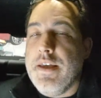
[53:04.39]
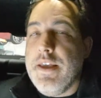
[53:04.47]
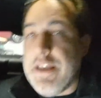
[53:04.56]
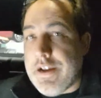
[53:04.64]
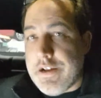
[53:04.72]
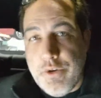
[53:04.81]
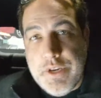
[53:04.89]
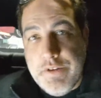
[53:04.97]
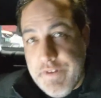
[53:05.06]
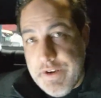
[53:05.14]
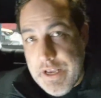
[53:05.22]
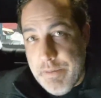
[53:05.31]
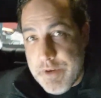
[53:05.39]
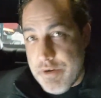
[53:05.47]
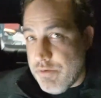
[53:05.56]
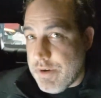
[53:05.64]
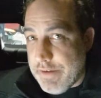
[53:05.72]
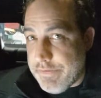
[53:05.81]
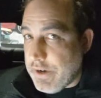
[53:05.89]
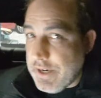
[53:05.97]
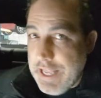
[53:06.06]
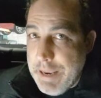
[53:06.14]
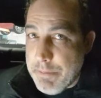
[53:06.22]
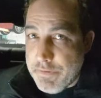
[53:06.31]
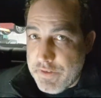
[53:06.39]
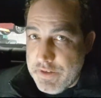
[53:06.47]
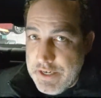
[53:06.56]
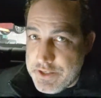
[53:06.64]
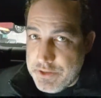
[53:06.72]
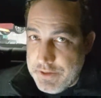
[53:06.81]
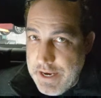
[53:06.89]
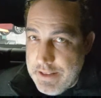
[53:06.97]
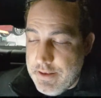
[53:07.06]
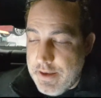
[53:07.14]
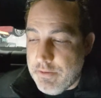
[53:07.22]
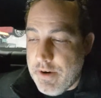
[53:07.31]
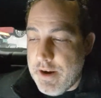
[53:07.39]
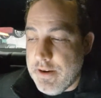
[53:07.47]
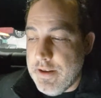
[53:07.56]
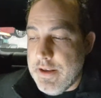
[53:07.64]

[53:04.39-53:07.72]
Including VW, who got fucking hammered for the Dieselgate thing, right?